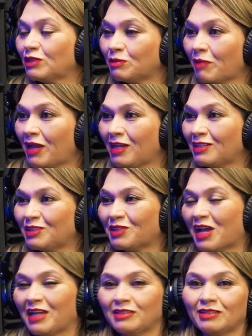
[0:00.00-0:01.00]
was Spanish.
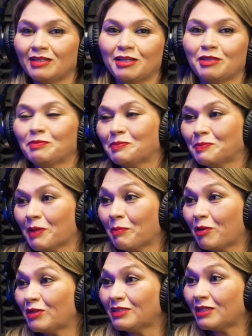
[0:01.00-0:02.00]
My parents